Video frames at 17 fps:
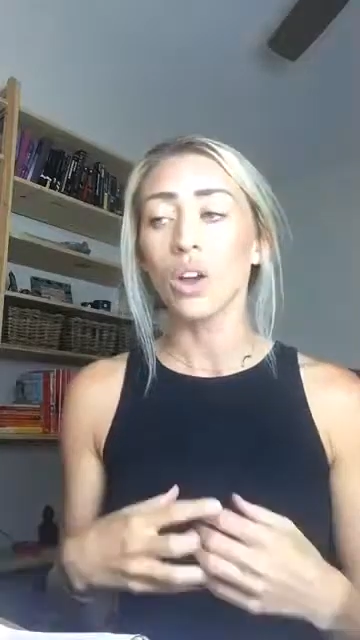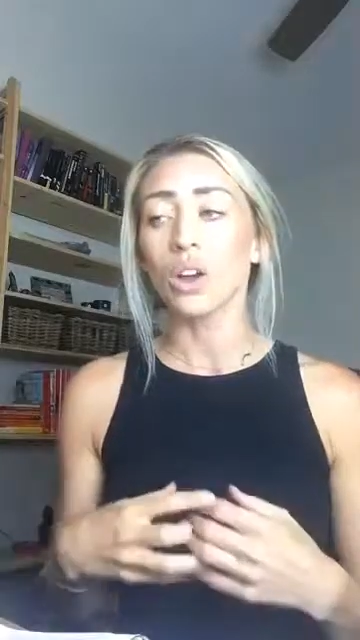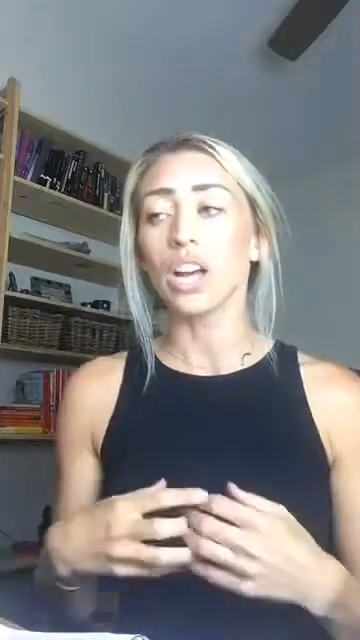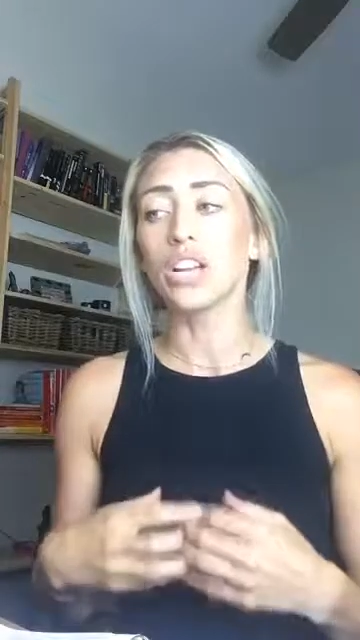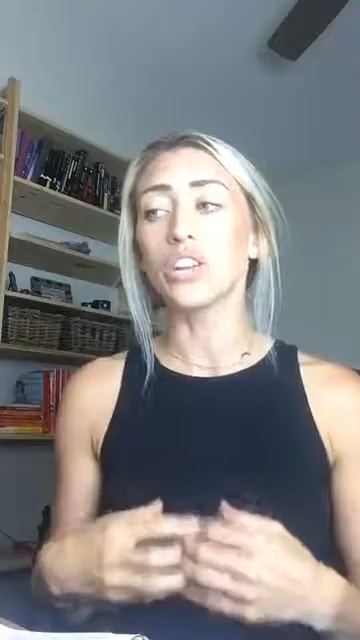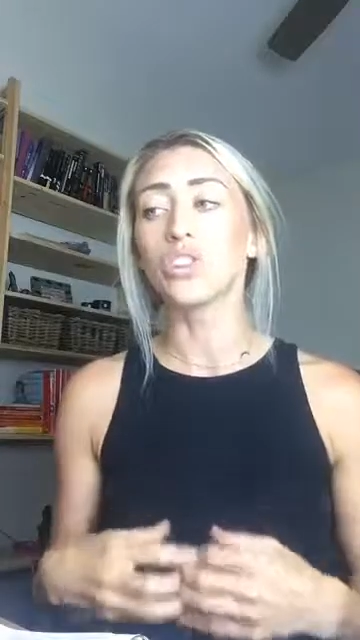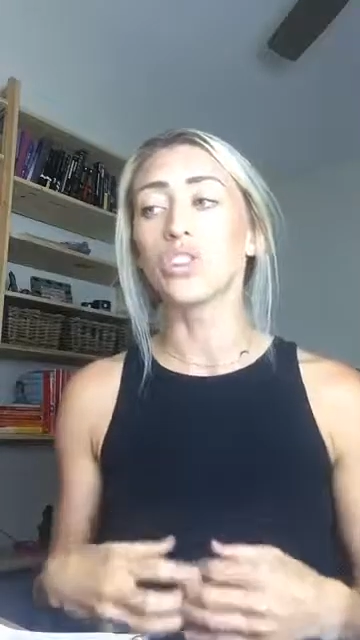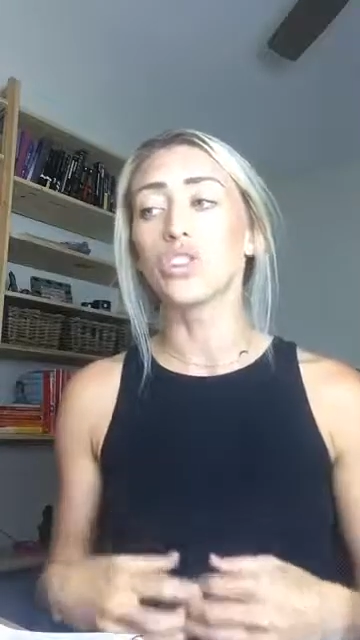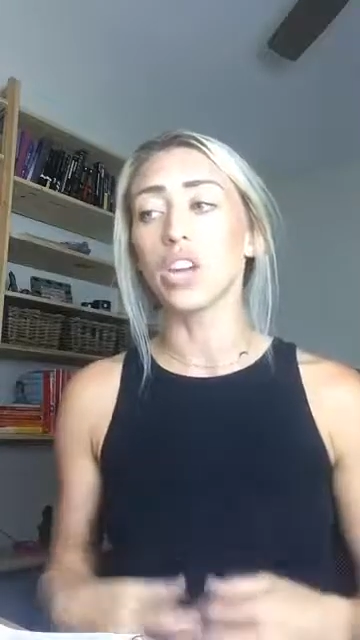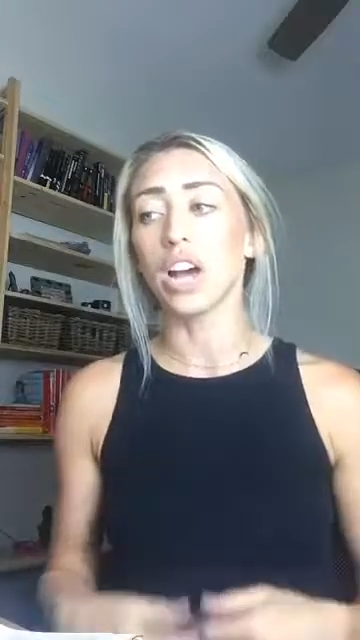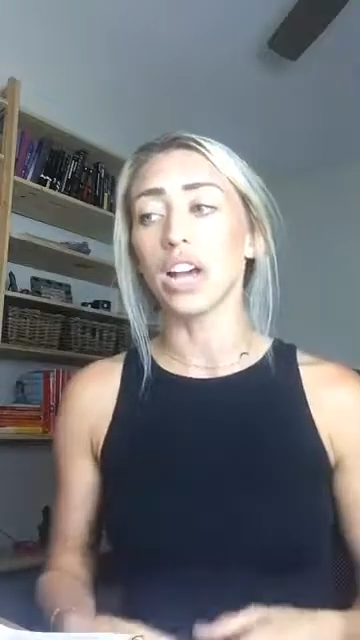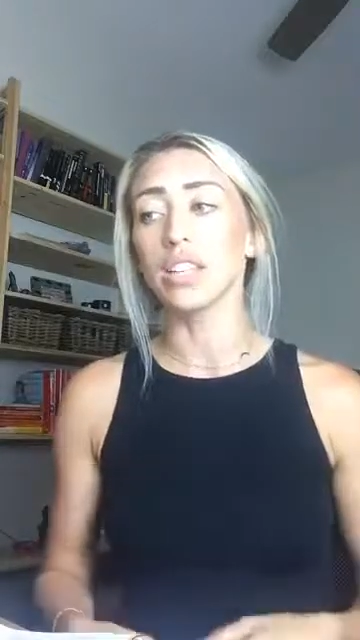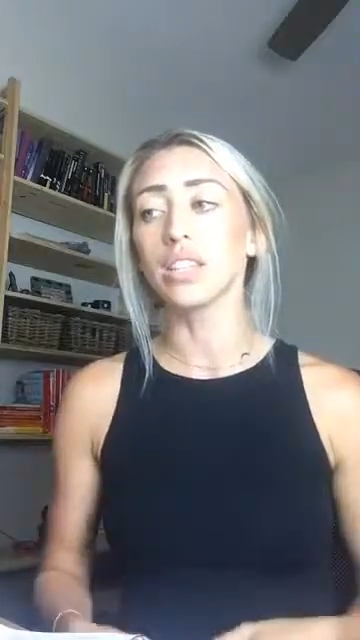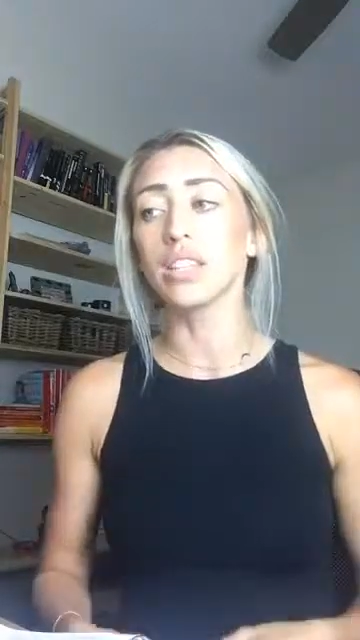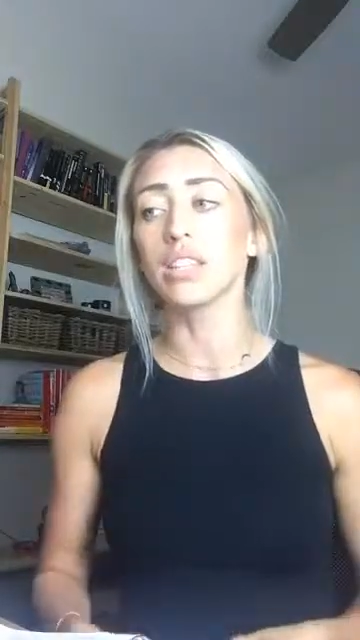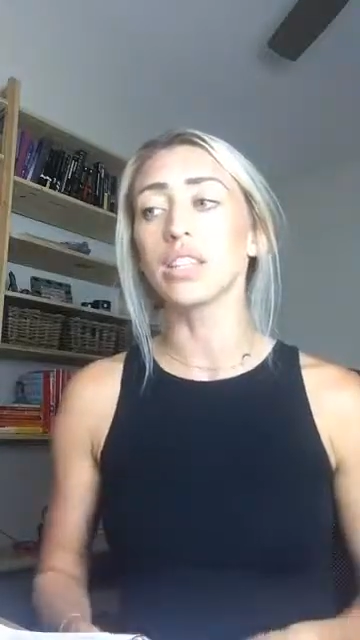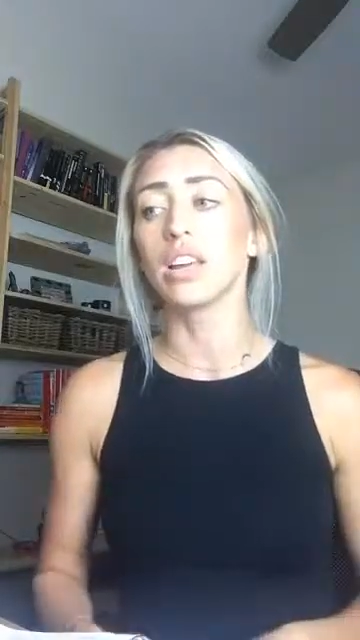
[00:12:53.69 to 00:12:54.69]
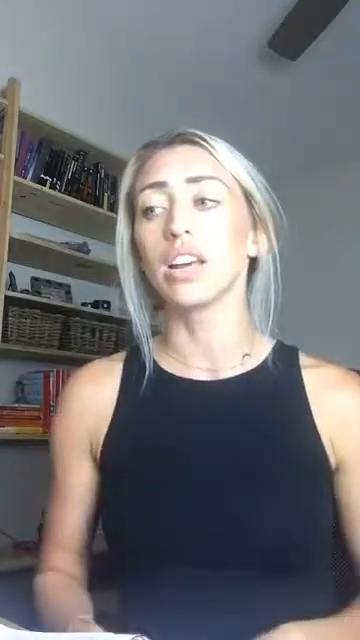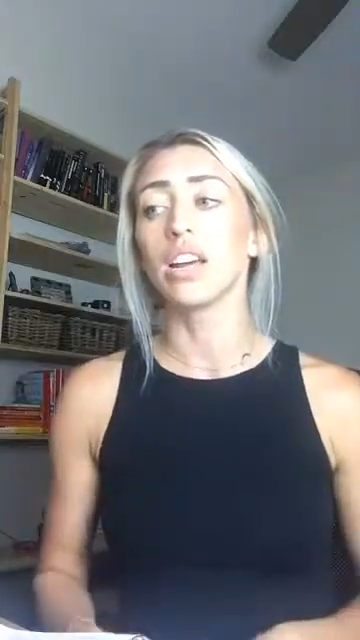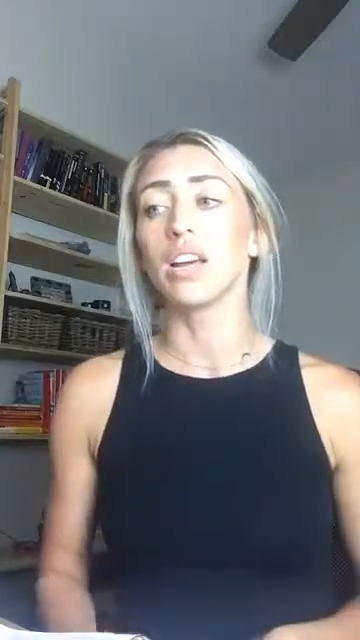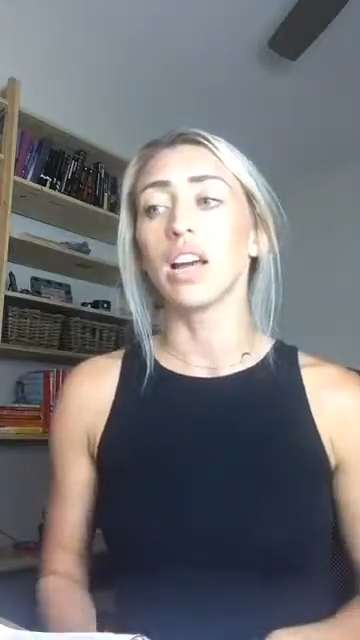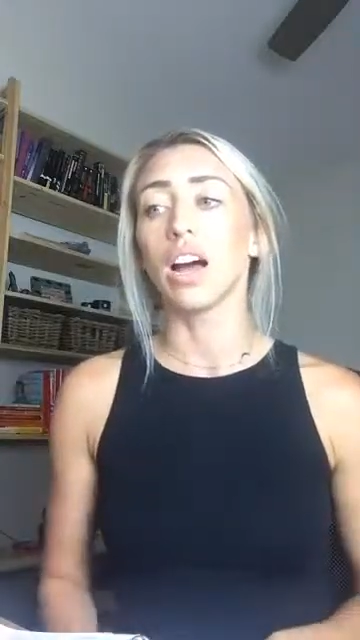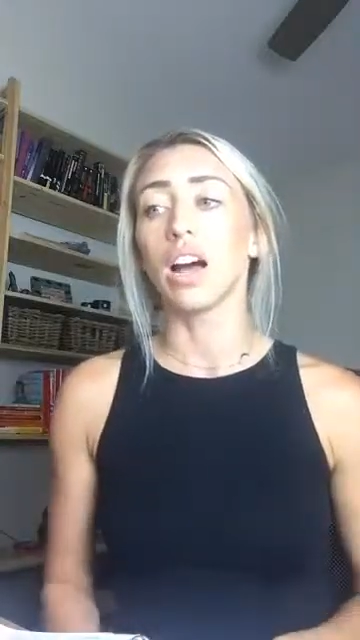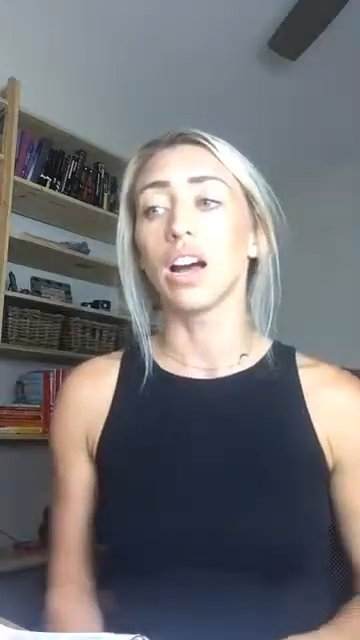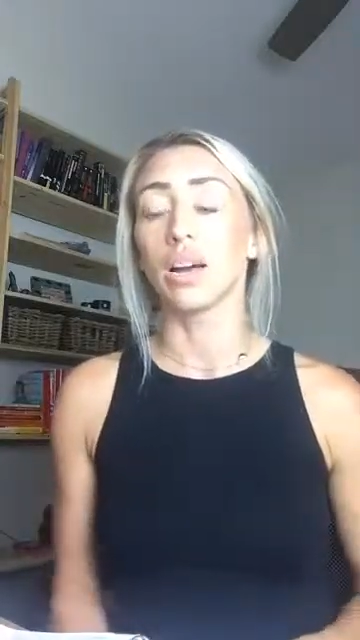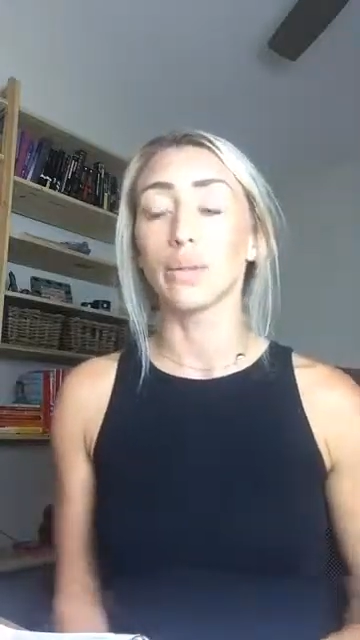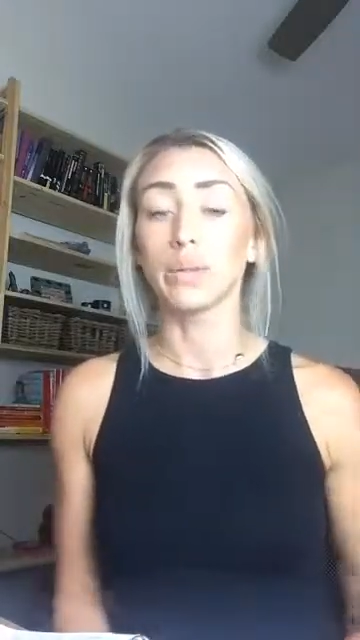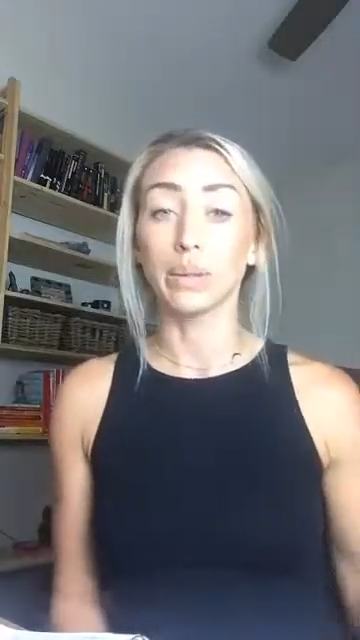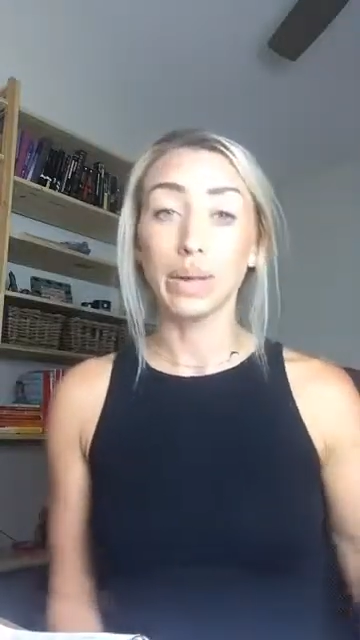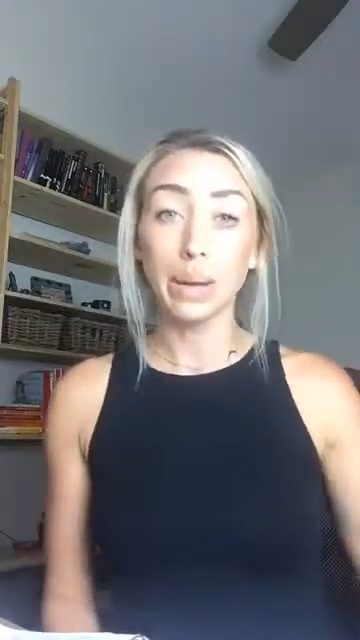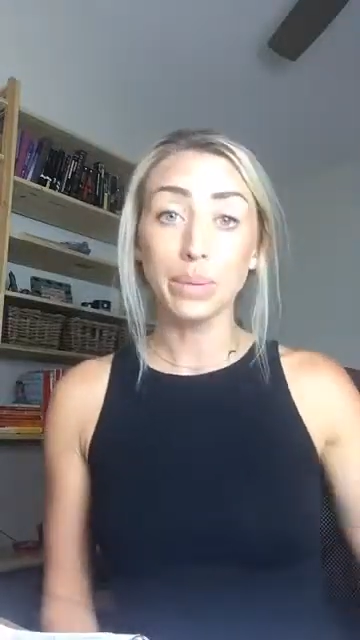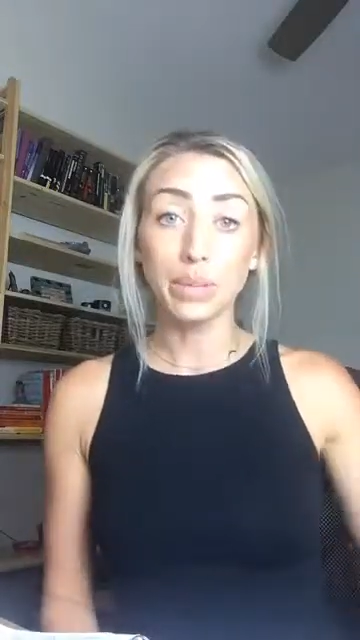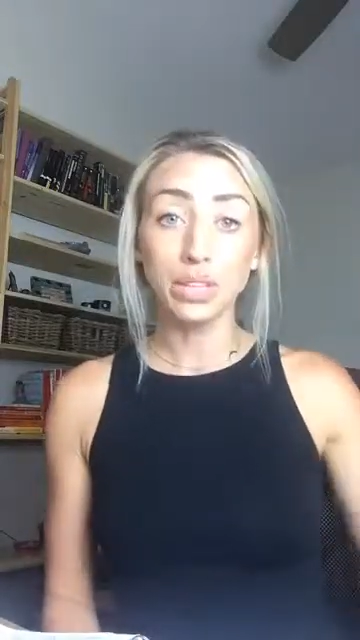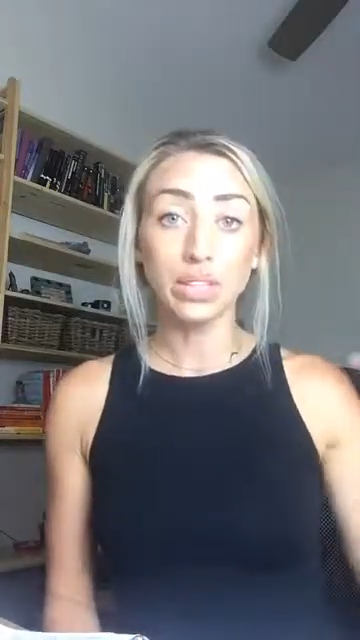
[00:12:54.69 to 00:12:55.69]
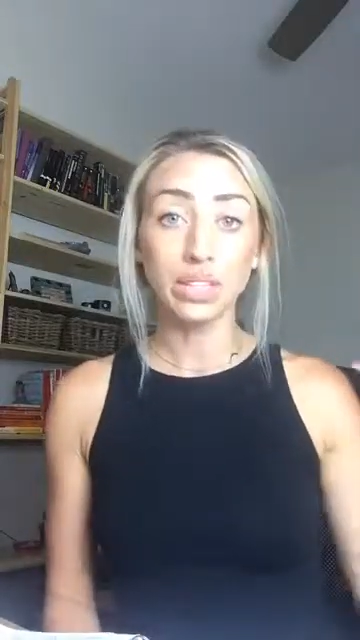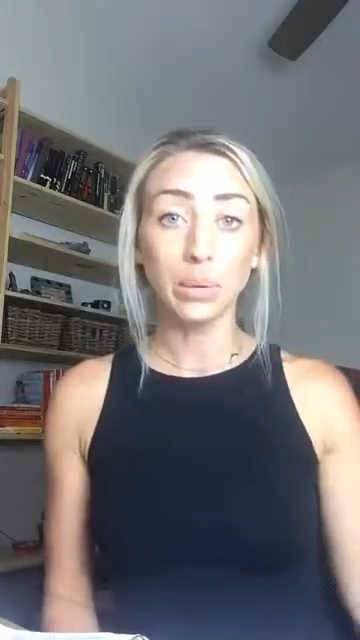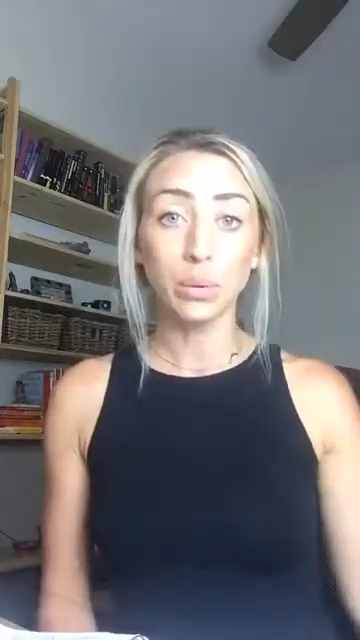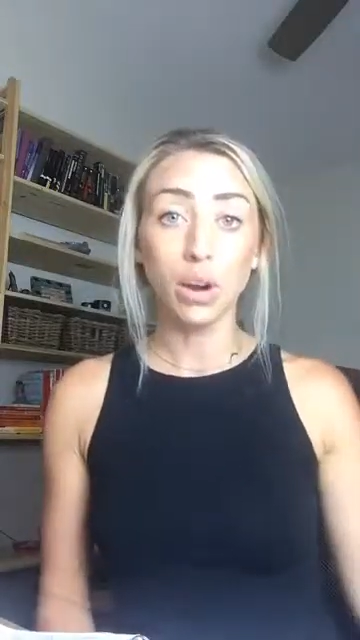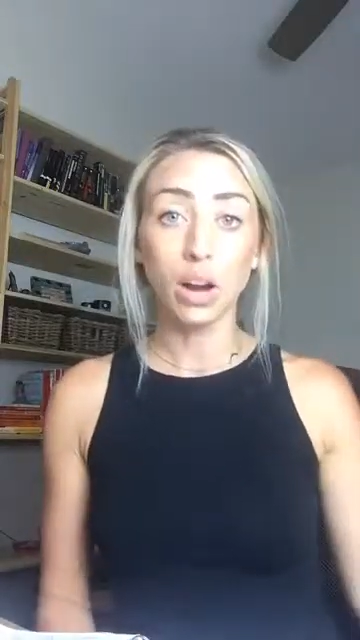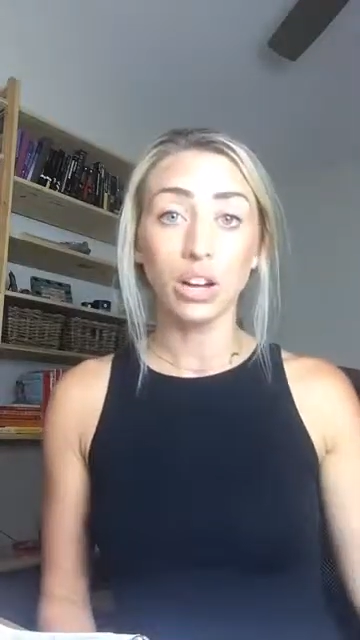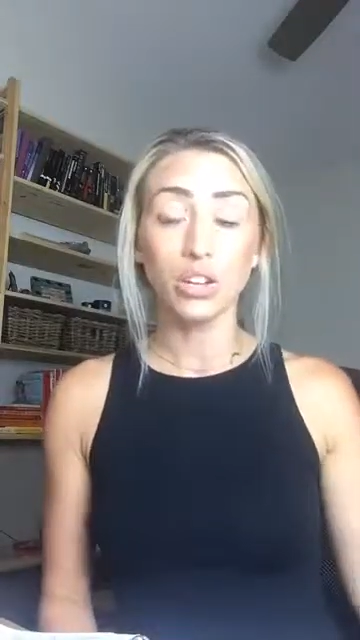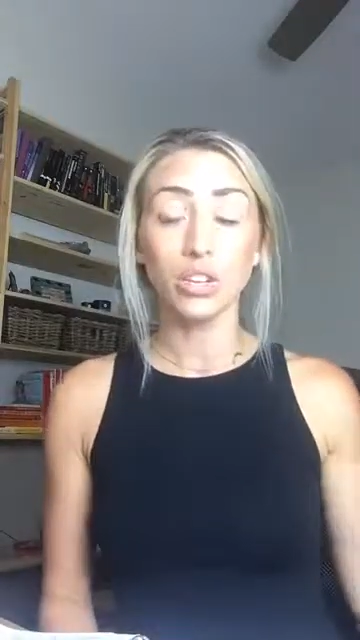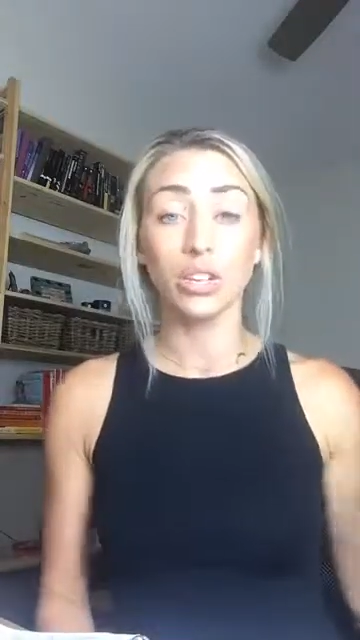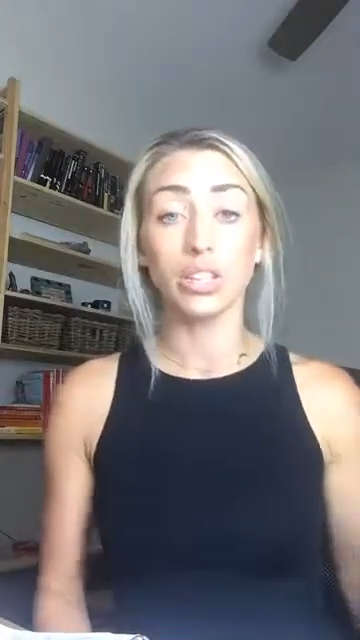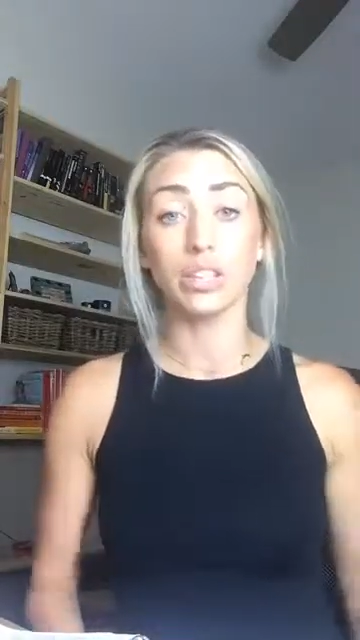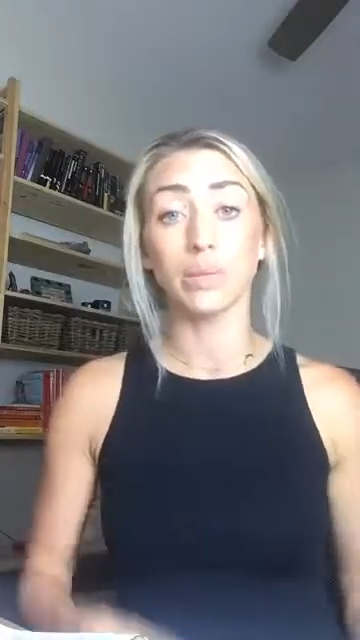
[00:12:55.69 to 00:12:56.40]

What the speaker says: It's just, sometimes it's subconscious,